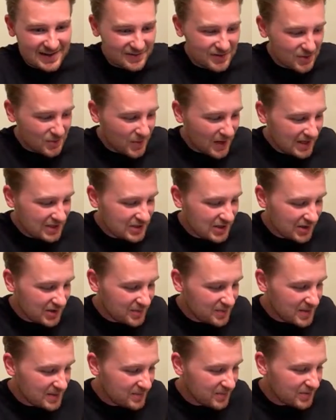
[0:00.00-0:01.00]
if you watch
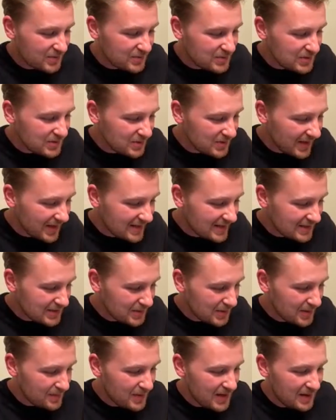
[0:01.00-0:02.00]
other people who do like to
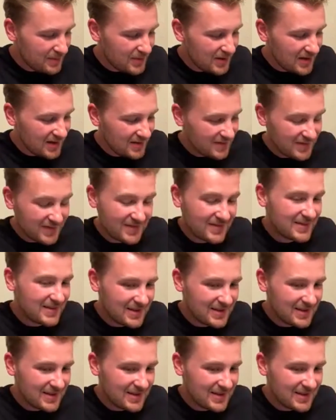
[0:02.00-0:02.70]
sort of pop off,